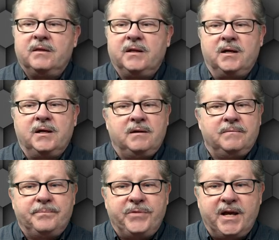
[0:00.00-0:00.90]

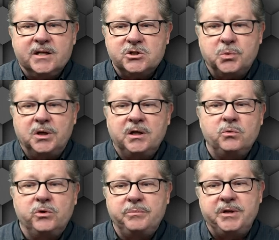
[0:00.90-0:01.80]
The next
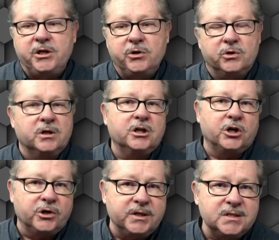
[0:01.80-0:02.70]
one would be your
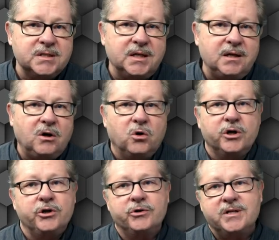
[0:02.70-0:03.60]
currency or
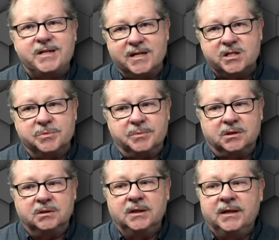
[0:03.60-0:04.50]
your
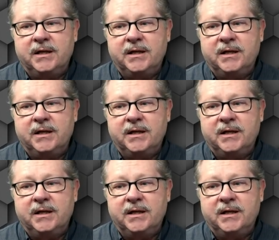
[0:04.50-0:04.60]
decimal.